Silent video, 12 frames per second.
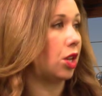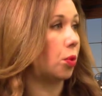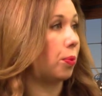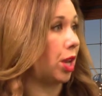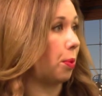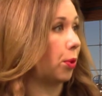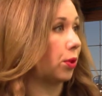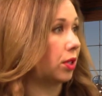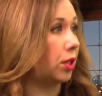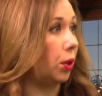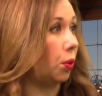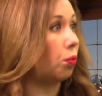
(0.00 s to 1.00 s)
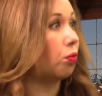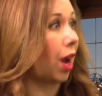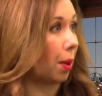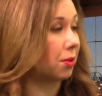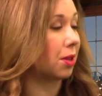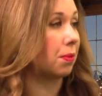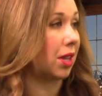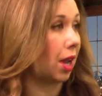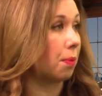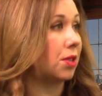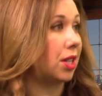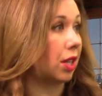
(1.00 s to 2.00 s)
you'll be able to wrap something
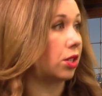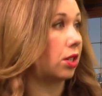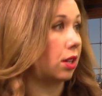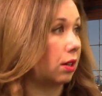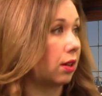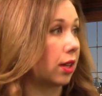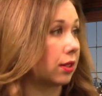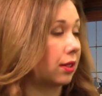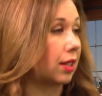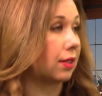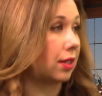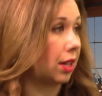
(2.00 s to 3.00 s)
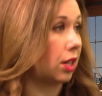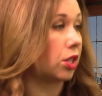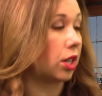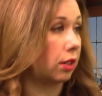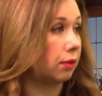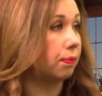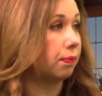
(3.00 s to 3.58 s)
up to get you to your next destination.